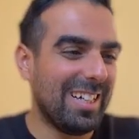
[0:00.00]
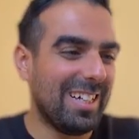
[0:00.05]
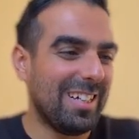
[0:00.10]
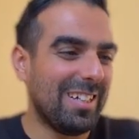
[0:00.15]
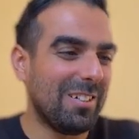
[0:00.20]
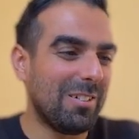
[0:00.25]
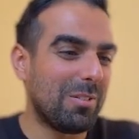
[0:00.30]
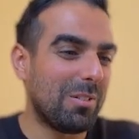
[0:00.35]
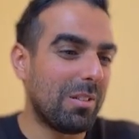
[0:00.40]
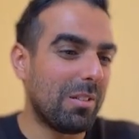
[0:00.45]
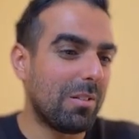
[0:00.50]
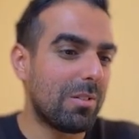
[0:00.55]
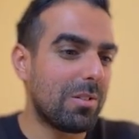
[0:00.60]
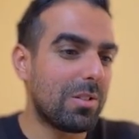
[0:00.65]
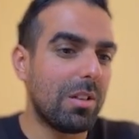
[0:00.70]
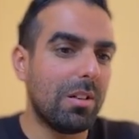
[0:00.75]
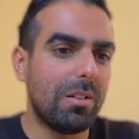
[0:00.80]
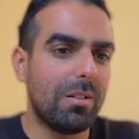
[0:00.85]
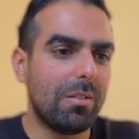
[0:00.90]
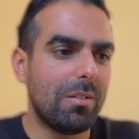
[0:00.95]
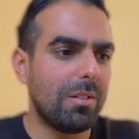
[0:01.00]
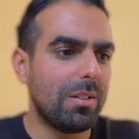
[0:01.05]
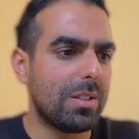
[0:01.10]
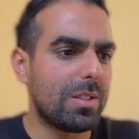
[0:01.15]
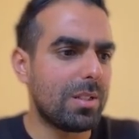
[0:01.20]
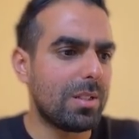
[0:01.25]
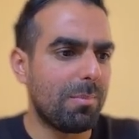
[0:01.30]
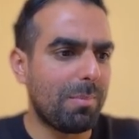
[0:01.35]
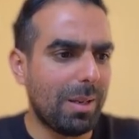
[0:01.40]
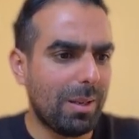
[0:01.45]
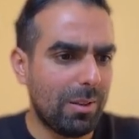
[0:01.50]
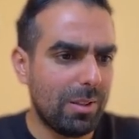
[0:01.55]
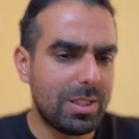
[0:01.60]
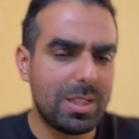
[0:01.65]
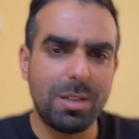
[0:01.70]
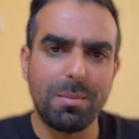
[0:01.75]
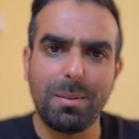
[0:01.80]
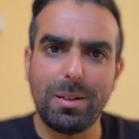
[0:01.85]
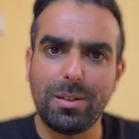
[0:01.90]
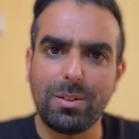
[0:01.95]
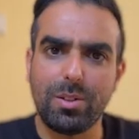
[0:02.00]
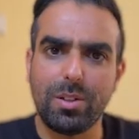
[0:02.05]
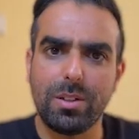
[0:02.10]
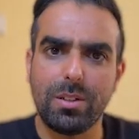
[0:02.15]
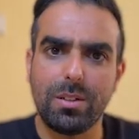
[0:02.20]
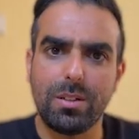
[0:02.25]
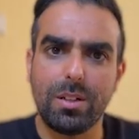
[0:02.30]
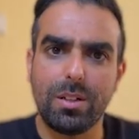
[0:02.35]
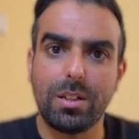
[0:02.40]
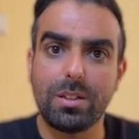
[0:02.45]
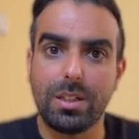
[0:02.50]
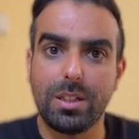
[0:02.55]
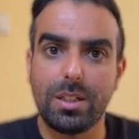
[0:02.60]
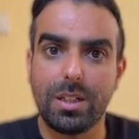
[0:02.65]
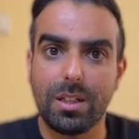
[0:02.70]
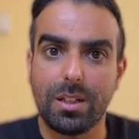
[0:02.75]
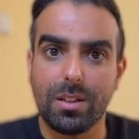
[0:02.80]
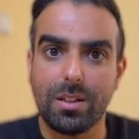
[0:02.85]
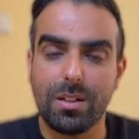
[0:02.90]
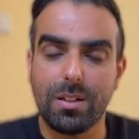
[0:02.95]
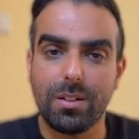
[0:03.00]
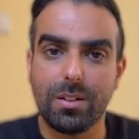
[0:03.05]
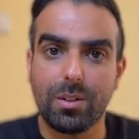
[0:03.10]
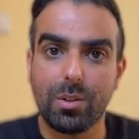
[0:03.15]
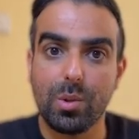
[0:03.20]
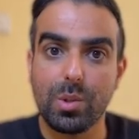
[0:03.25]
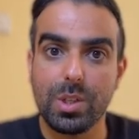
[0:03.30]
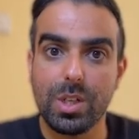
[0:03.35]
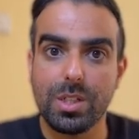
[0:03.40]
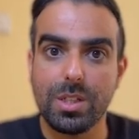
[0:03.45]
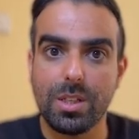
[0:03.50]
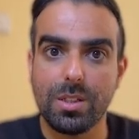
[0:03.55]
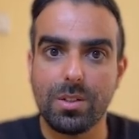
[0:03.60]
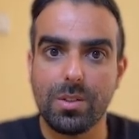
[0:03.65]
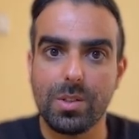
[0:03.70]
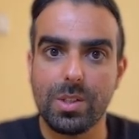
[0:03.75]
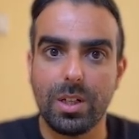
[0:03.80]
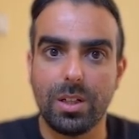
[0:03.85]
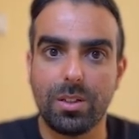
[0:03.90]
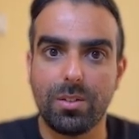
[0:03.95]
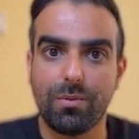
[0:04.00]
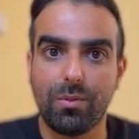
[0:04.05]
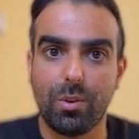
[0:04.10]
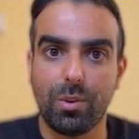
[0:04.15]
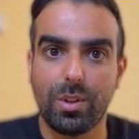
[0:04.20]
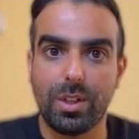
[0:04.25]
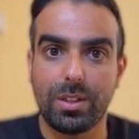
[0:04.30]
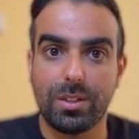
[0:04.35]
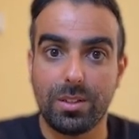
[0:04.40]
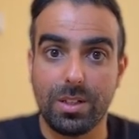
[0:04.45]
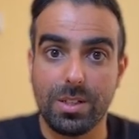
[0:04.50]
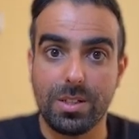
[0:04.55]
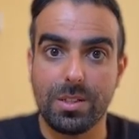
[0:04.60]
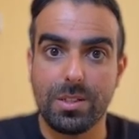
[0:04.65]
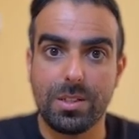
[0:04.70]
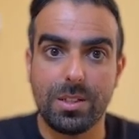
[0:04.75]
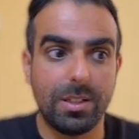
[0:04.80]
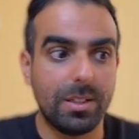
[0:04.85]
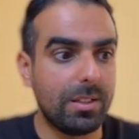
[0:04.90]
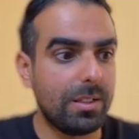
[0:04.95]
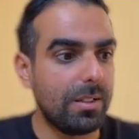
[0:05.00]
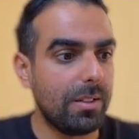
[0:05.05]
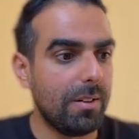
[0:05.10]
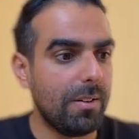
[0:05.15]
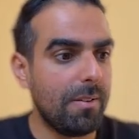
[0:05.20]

It's about not getting the consistent result for the test set.